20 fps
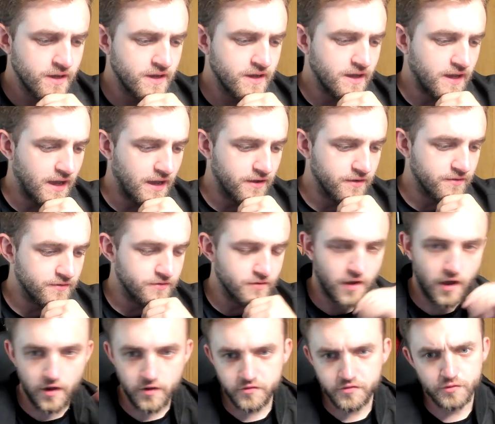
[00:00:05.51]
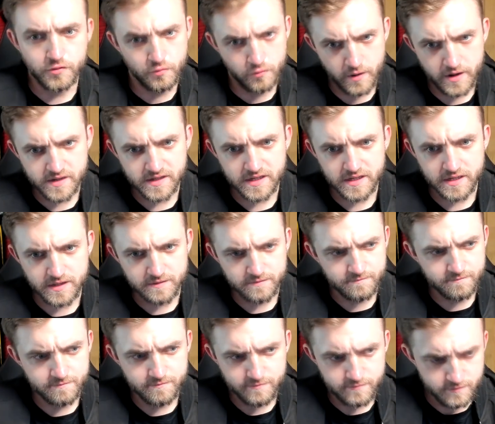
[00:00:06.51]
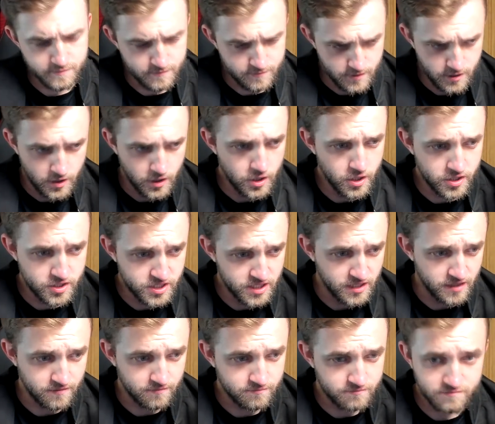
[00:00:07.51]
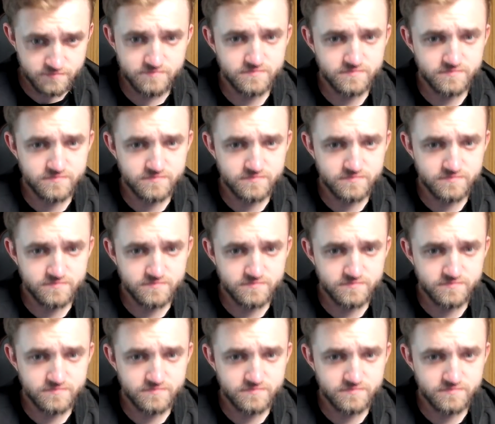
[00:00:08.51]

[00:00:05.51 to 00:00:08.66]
and aren't already urging